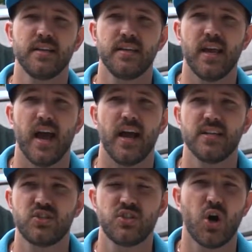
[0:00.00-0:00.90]
yeah,
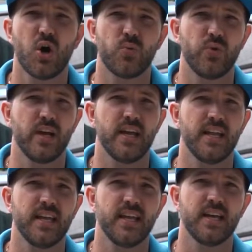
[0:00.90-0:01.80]
it's not
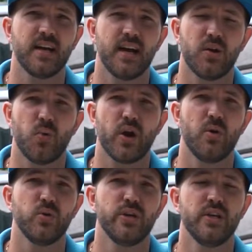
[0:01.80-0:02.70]
really what I
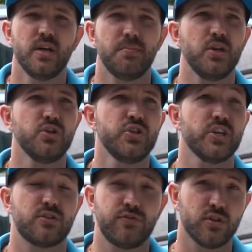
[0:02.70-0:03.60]
would be using.
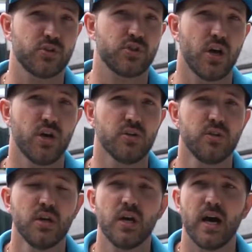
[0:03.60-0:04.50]
It's full of salt
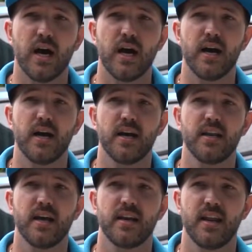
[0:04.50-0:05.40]

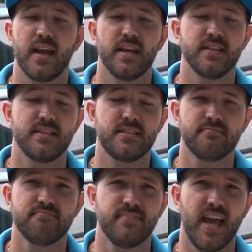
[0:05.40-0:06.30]
and
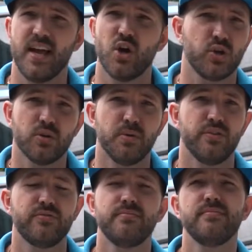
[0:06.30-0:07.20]
yeah, not a good move.
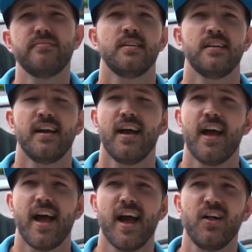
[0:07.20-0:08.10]

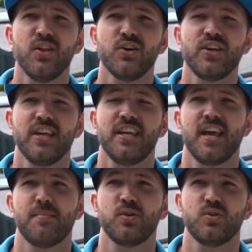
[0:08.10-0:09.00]
How long can
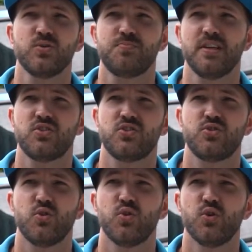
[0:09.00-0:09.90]
chemicals be
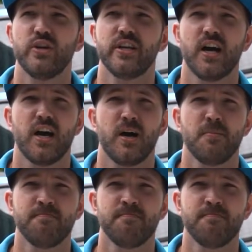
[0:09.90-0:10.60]
stored? I